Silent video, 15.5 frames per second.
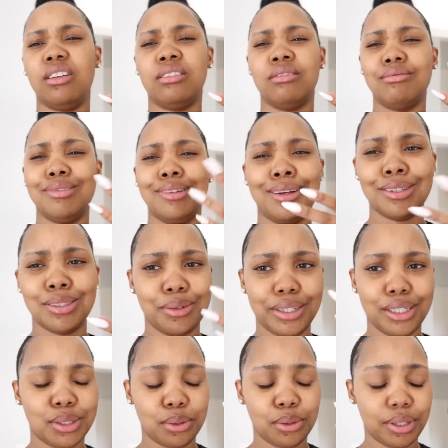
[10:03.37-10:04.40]
Oh, you guys
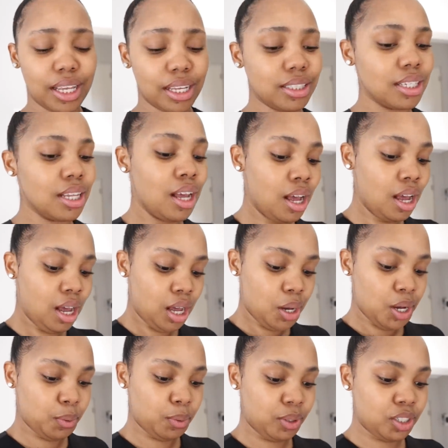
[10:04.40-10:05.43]
already saw that,
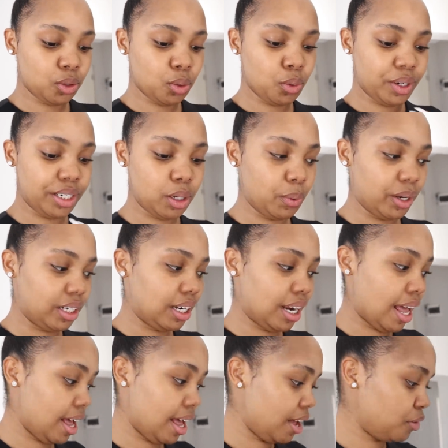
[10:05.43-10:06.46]
which already went
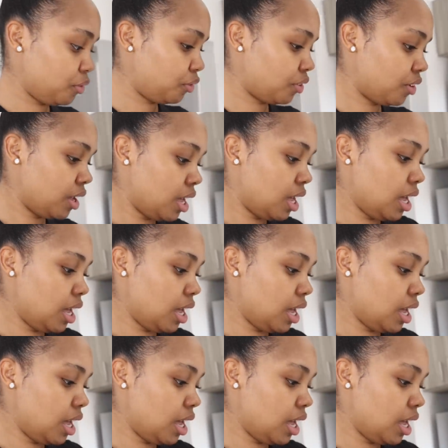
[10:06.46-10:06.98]
live.